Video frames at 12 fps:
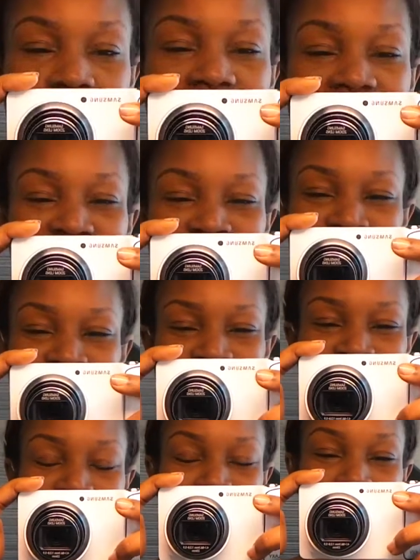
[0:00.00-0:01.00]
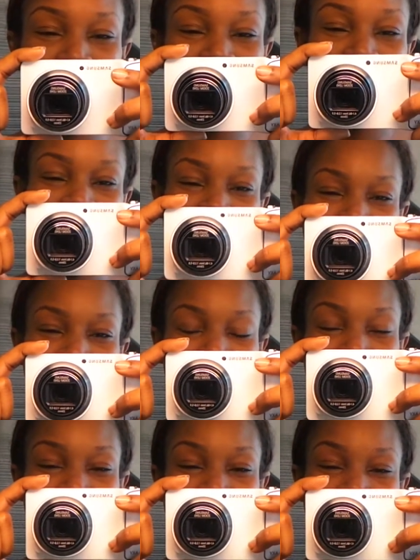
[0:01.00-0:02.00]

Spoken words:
Hey YouTube, this is